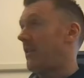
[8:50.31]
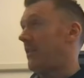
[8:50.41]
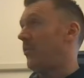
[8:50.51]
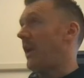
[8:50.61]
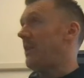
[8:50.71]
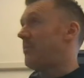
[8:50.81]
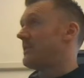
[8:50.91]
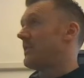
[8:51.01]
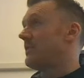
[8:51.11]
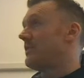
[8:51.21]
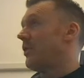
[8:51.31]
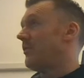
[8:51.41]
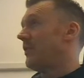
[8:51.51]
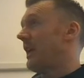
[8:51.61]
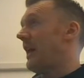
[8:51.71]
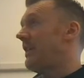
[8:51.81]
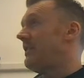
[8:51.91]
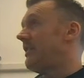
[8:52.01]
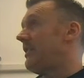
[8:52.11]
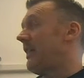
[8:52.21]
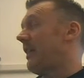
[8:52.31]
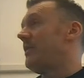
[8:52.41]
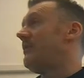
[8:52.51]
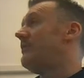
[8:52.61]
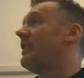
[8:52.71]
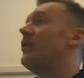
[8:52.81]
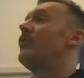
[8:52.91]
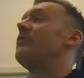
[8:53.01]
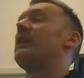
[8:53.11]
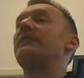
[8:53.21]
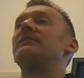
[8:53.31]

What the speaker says: the weight positioned overhead. How many have done overhead